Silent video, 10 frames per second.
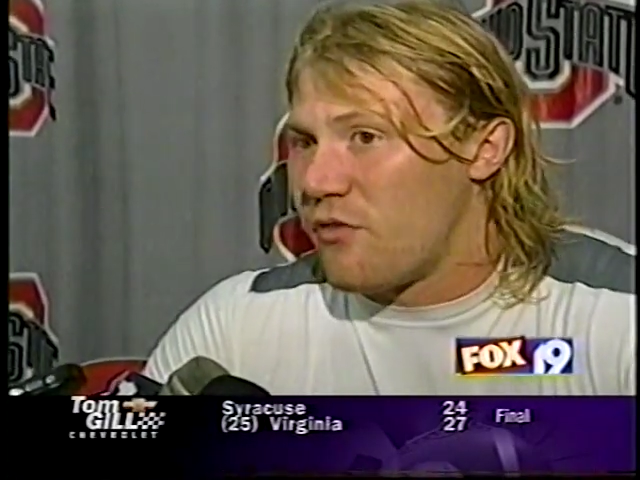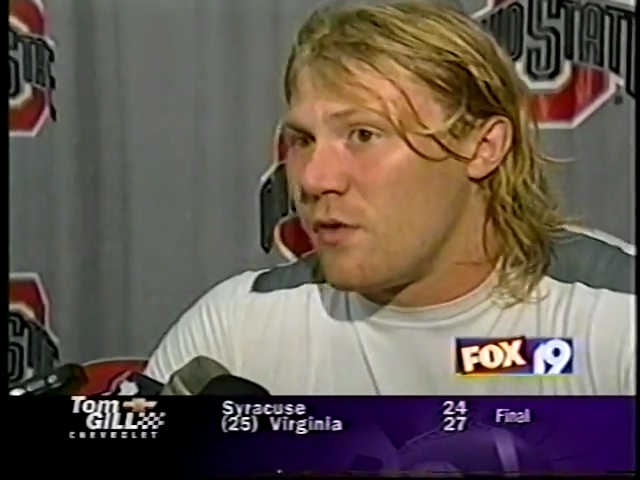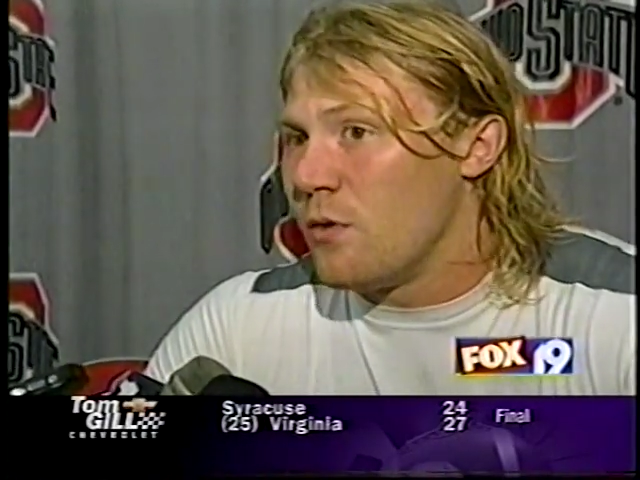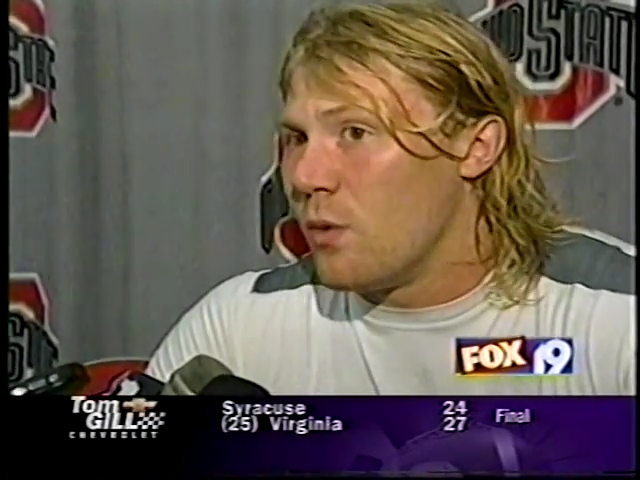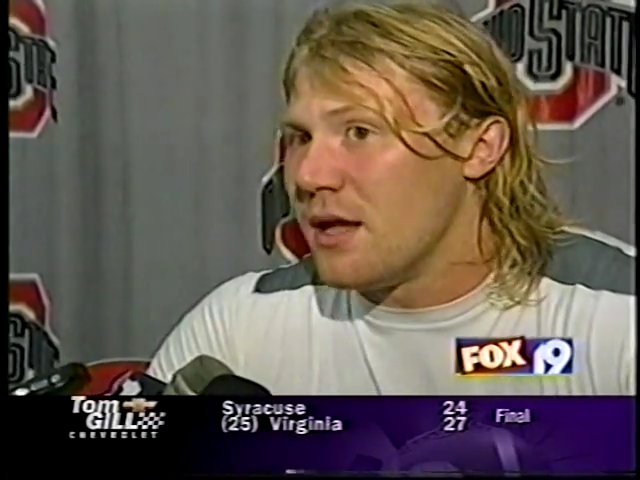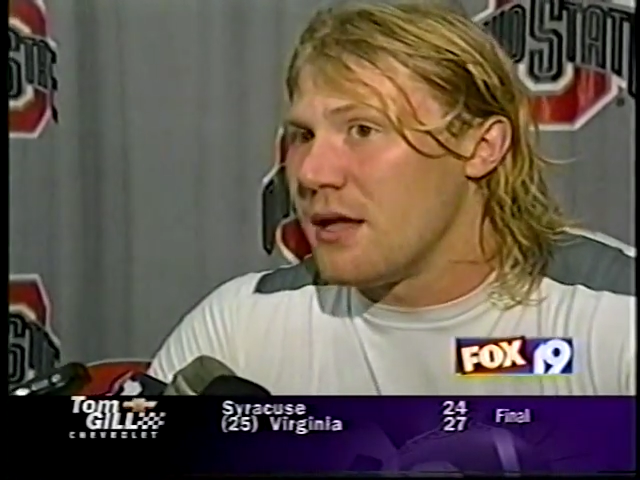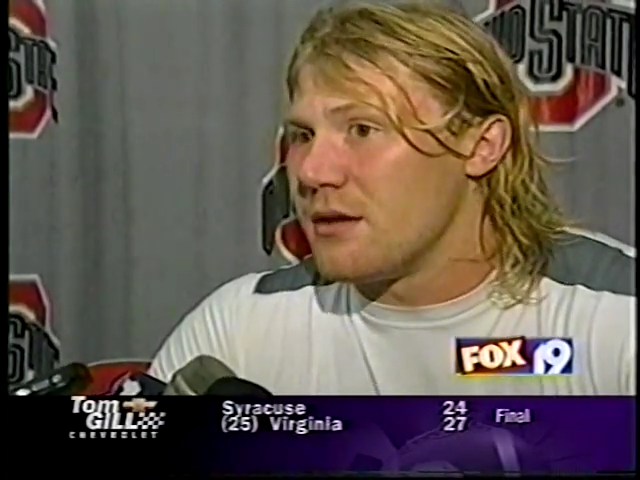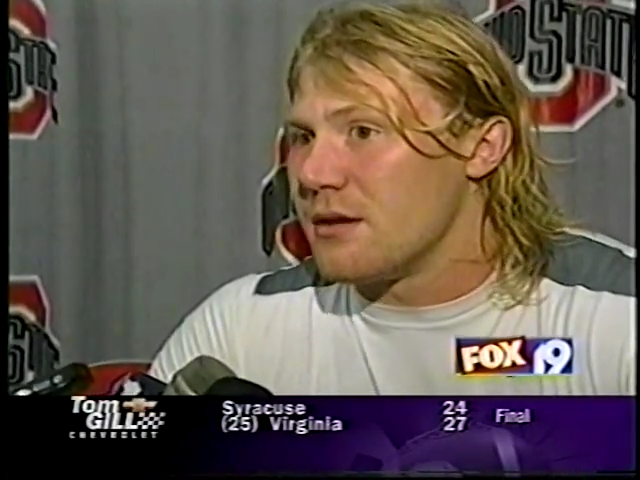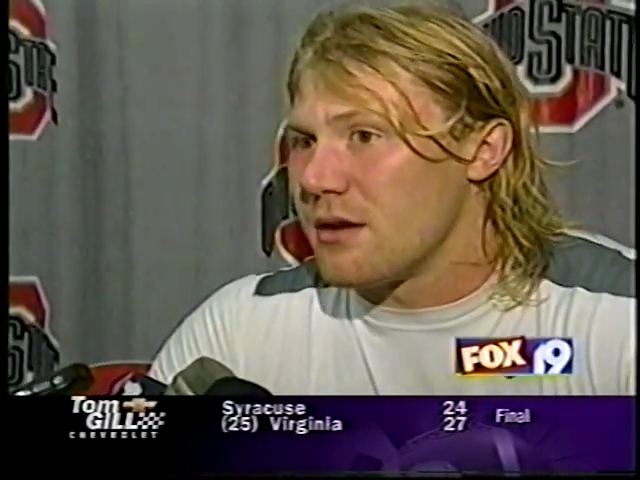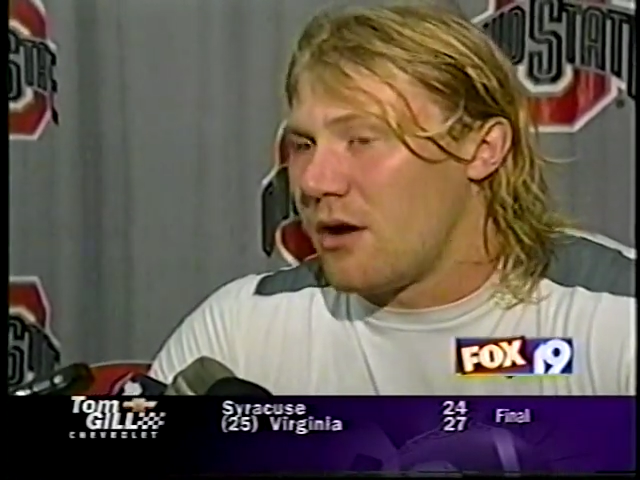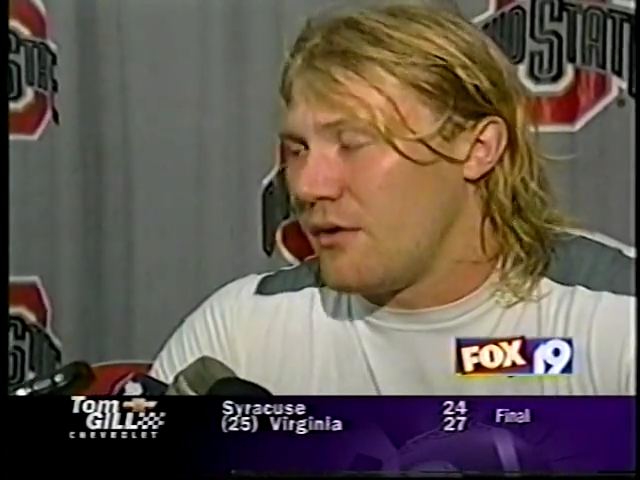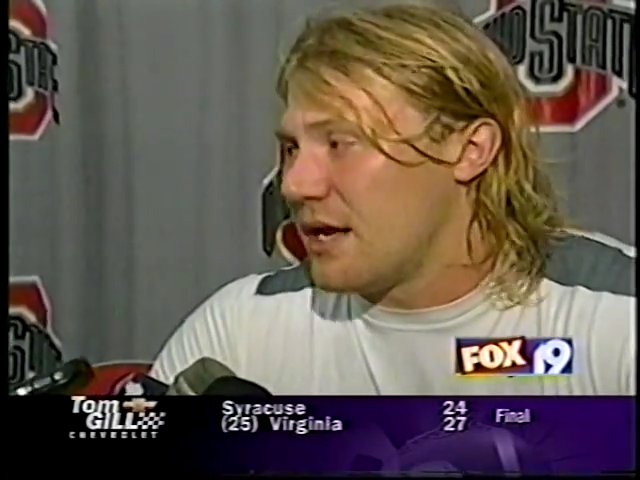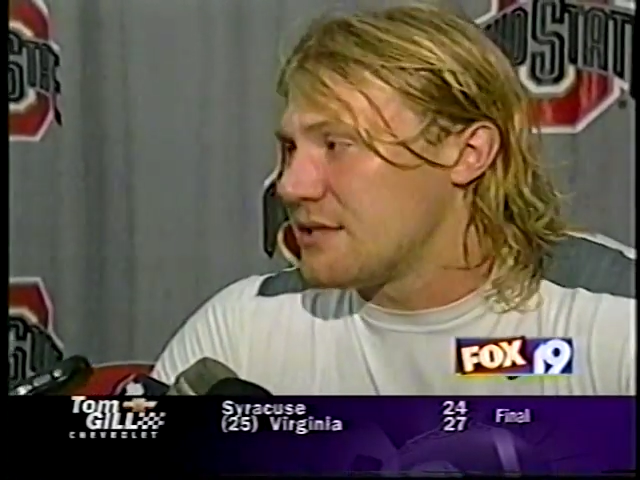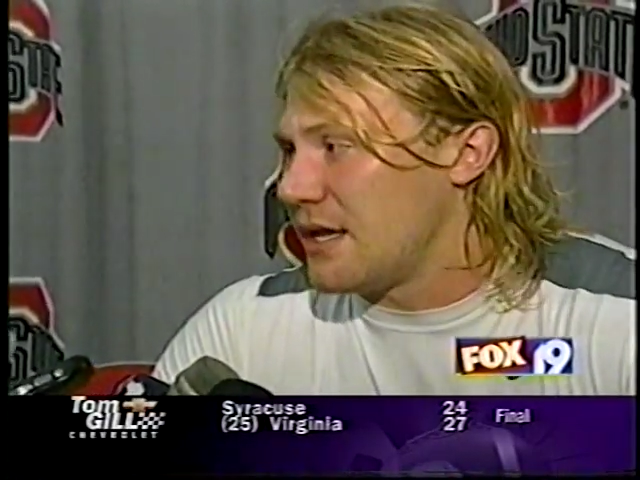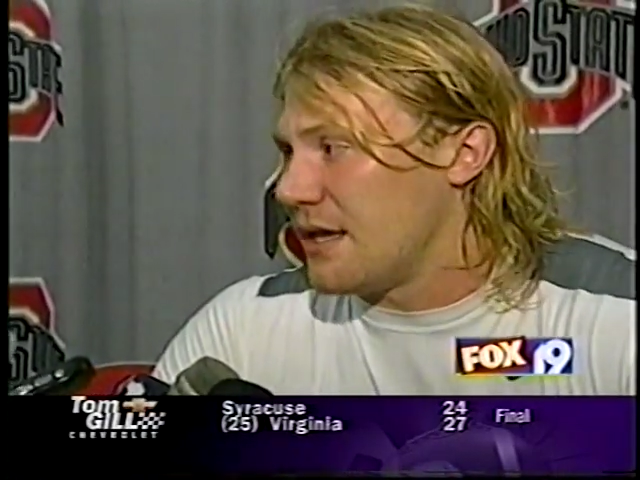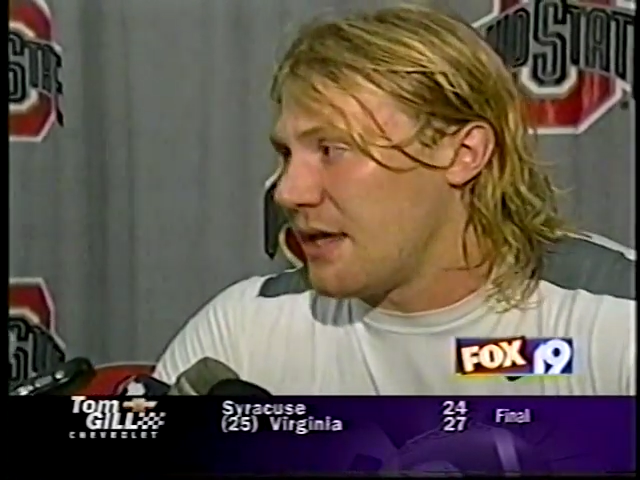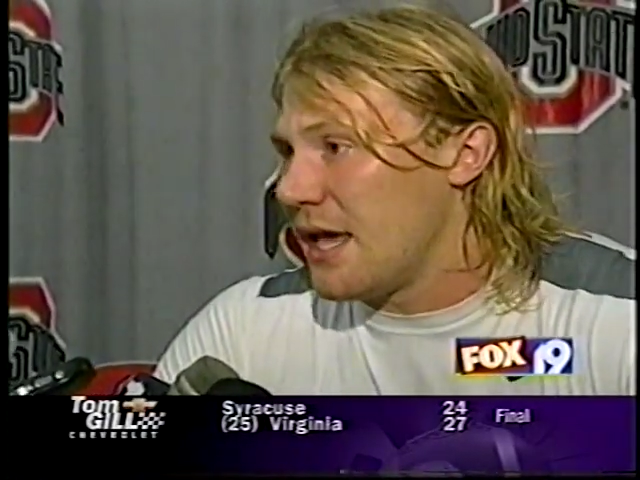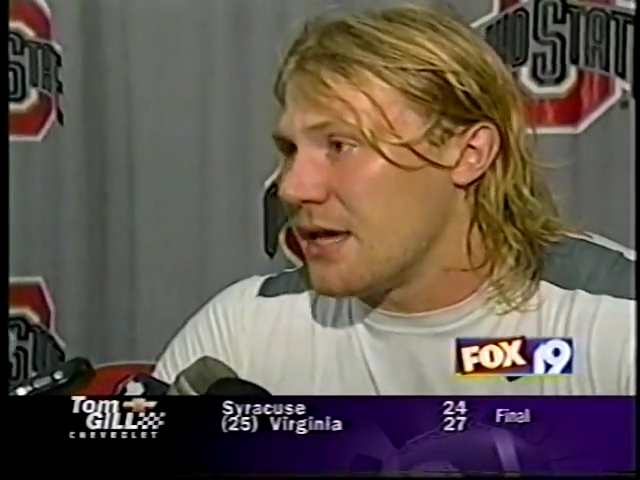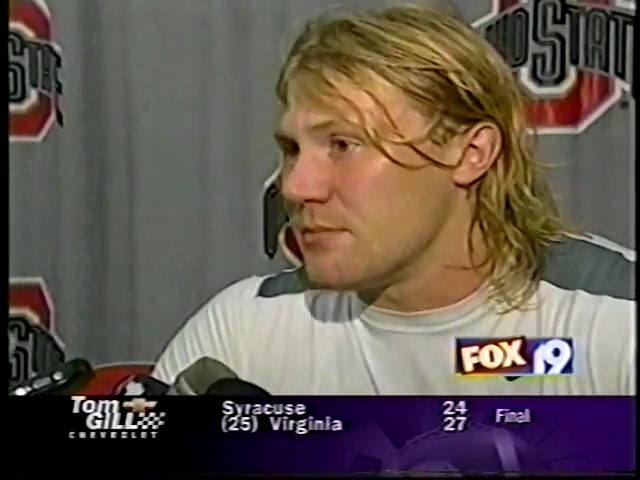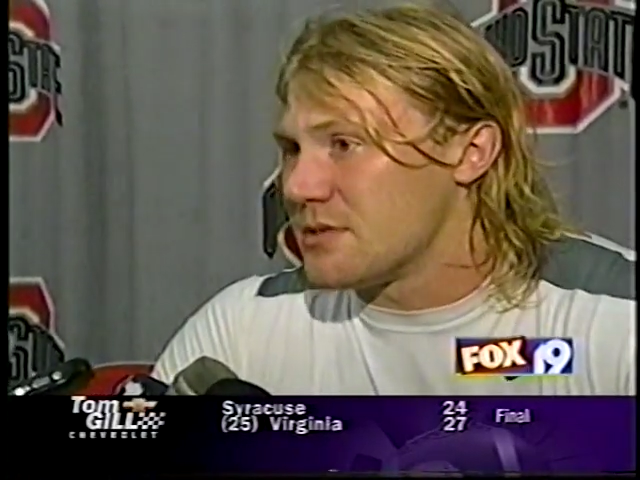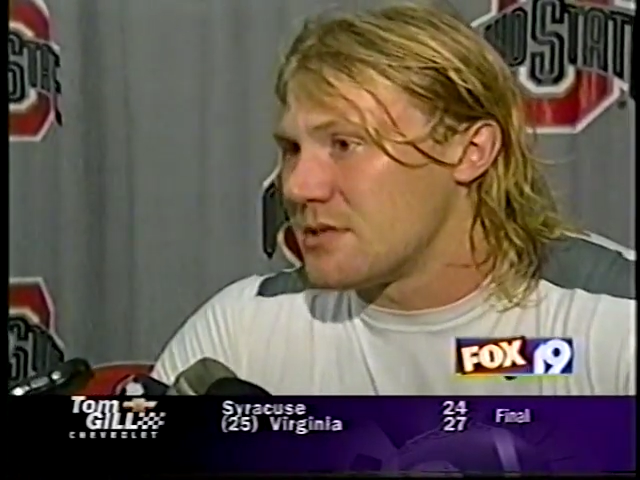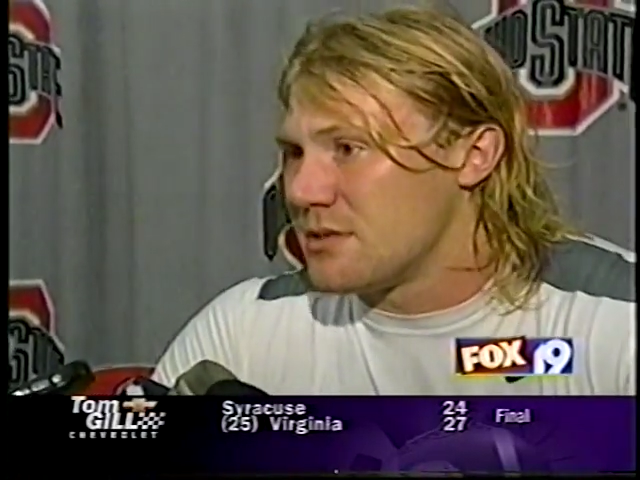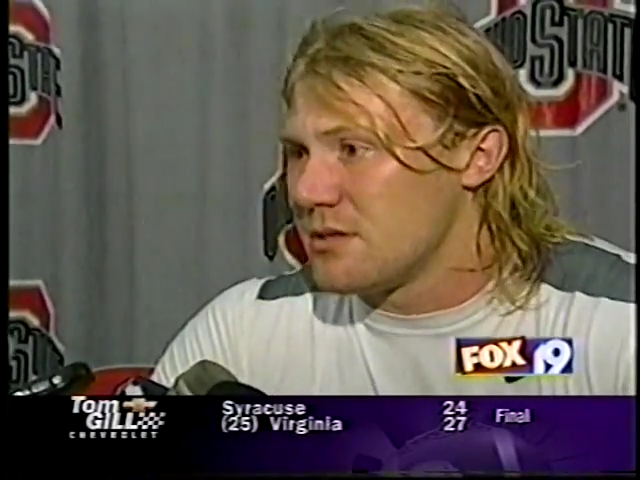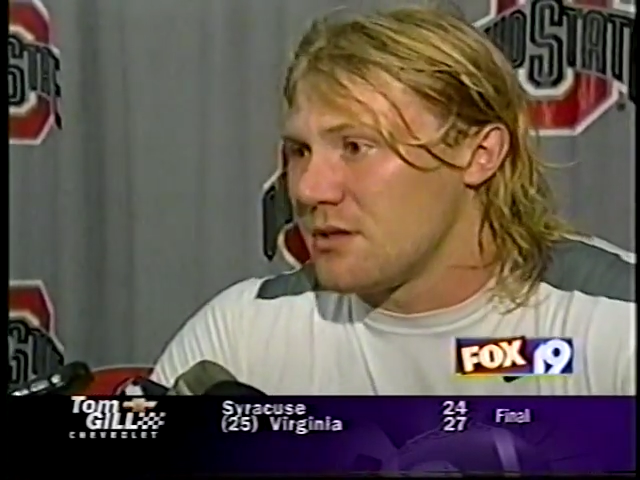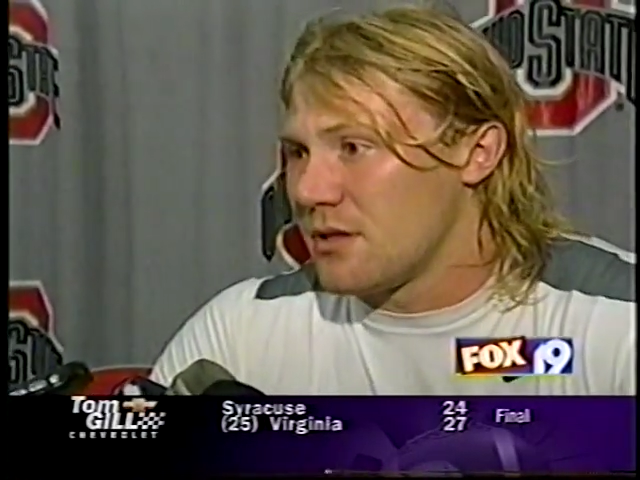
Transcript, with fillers: if we win our next eight games,